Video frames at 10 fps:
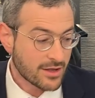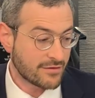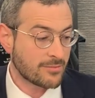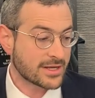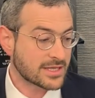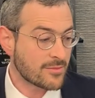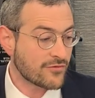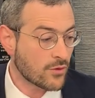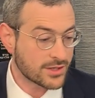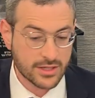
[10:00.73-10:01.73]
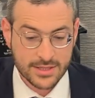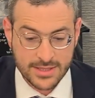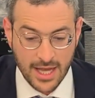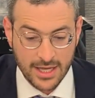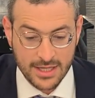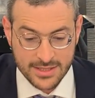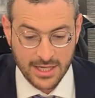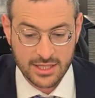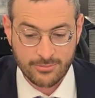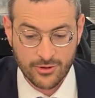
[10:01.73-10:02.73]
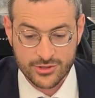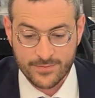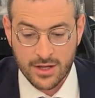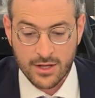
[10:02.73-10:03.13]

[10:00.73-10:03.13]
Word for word: Viboy saying, if you want, you could say a second approach.